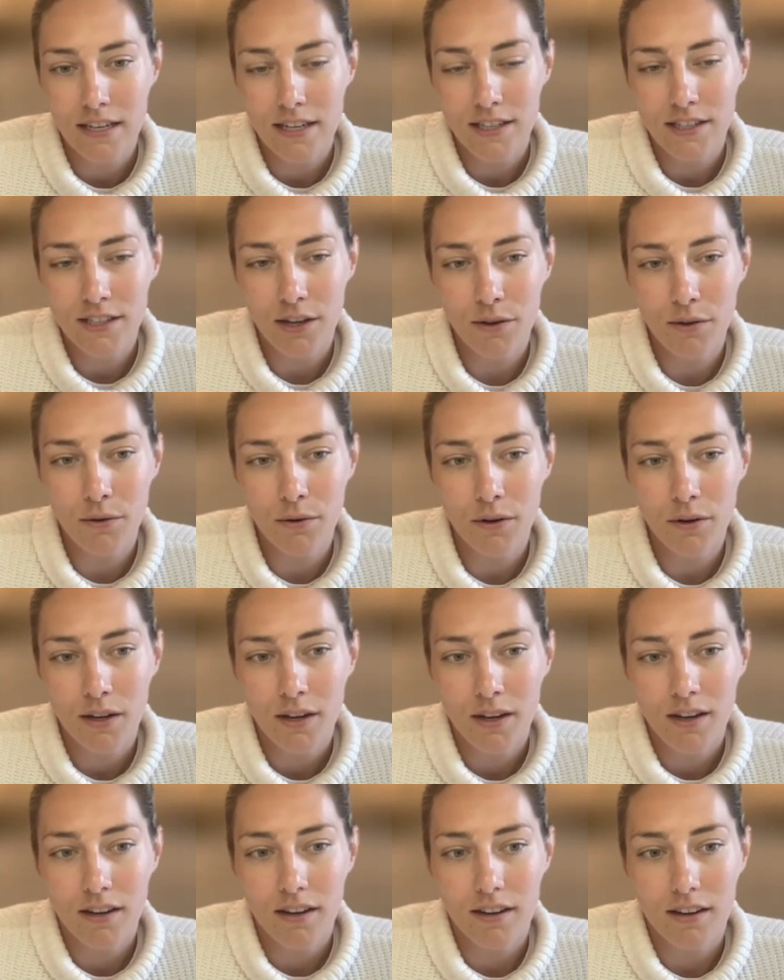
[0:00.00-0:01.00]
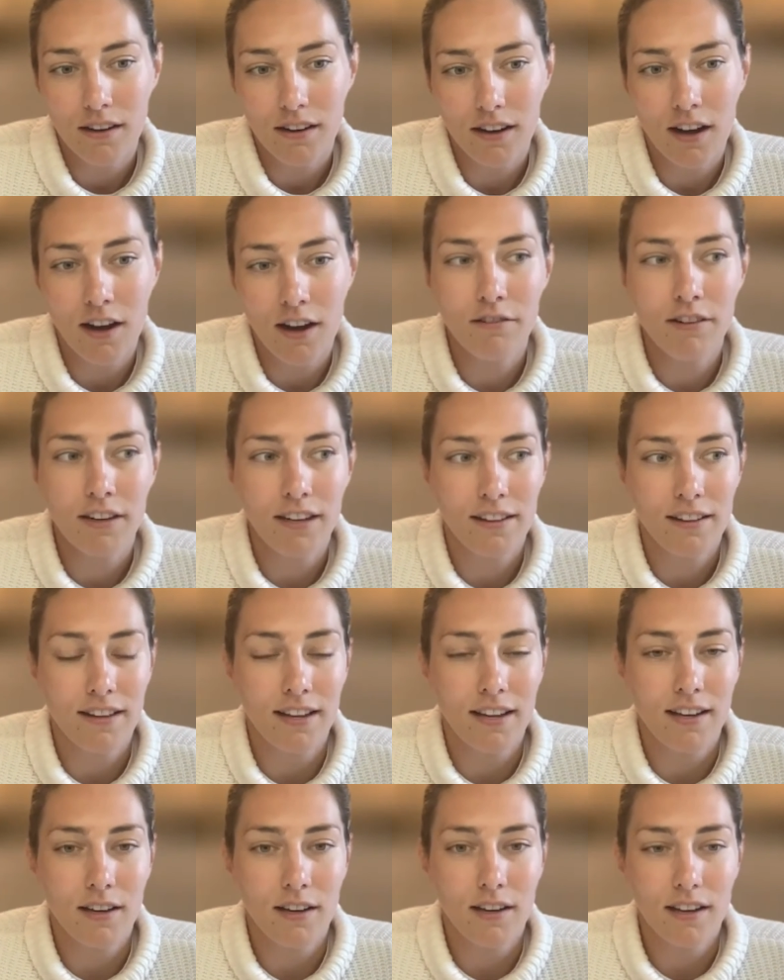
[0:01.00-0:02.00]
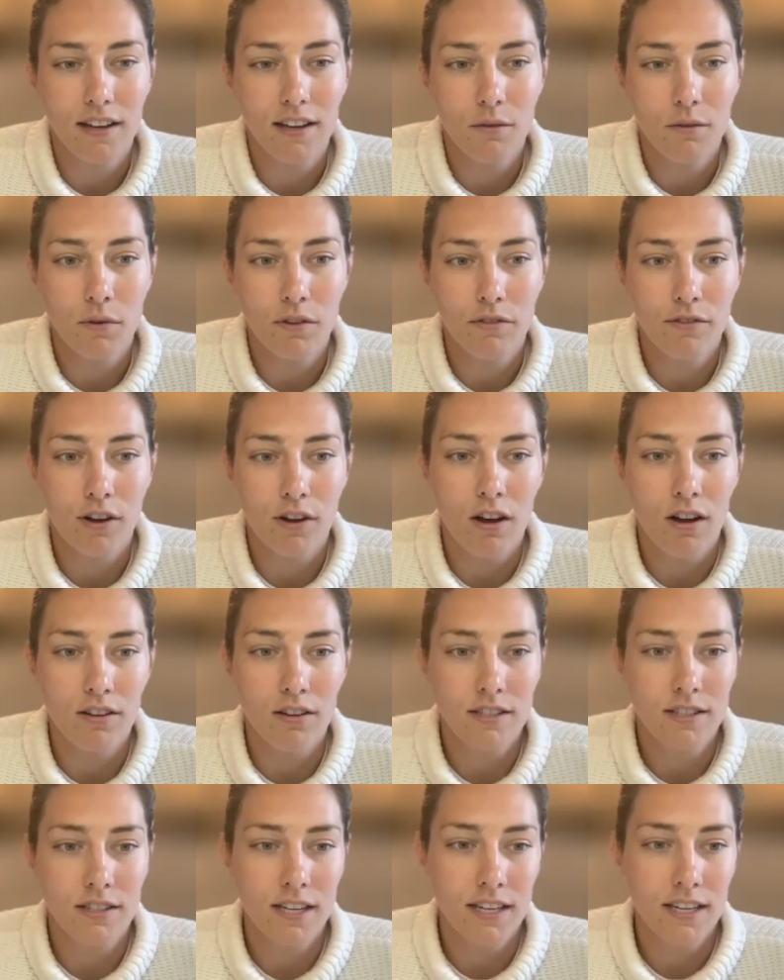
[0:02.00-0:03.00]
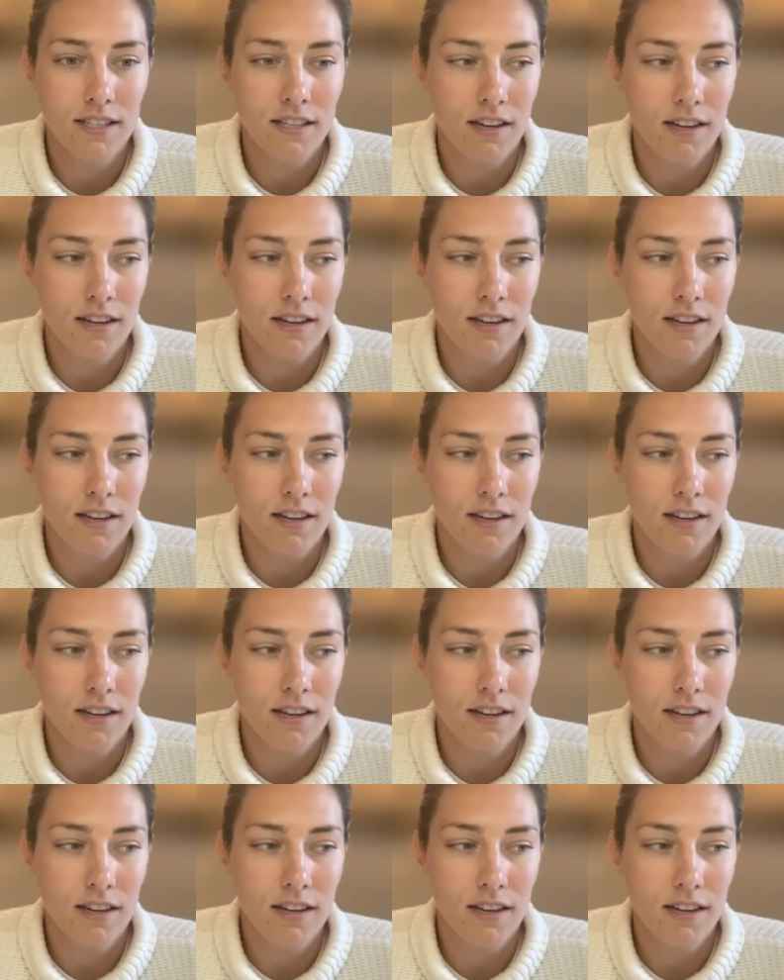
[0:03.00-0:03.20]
So I really think with regards to this,